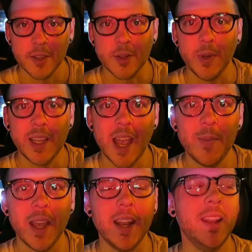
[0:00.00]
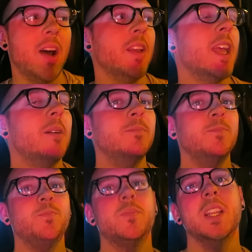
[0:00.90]
So we came to In-N-Out again
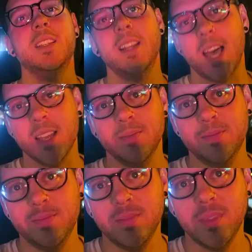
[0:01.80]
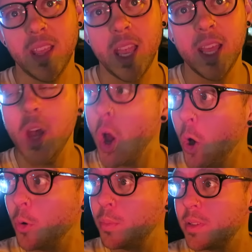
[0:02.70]
tonight in
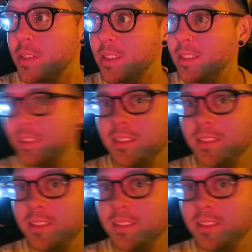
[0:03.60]
hopes